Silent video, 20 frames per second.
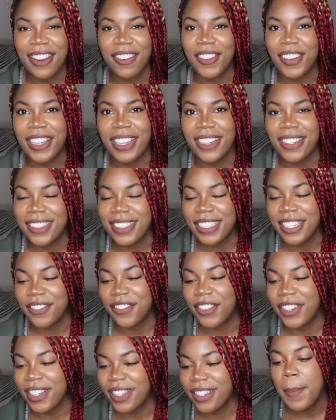every year is
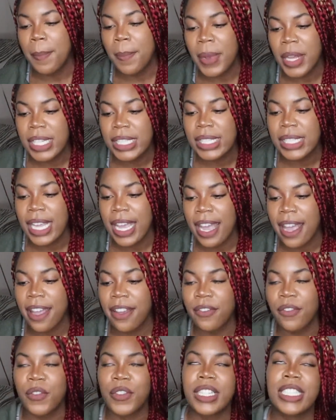different. Must
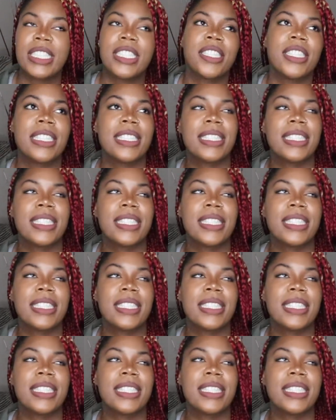have winter